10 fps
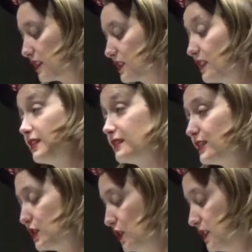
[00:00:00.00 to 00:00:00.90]
to the
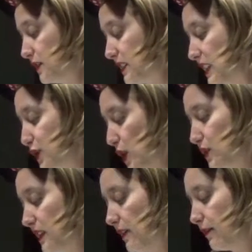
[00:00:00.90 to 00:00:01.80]
Sisters of St.
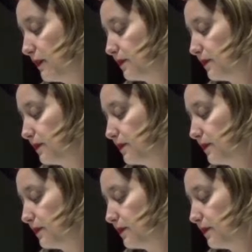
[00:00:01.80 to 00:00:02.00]
Joseph.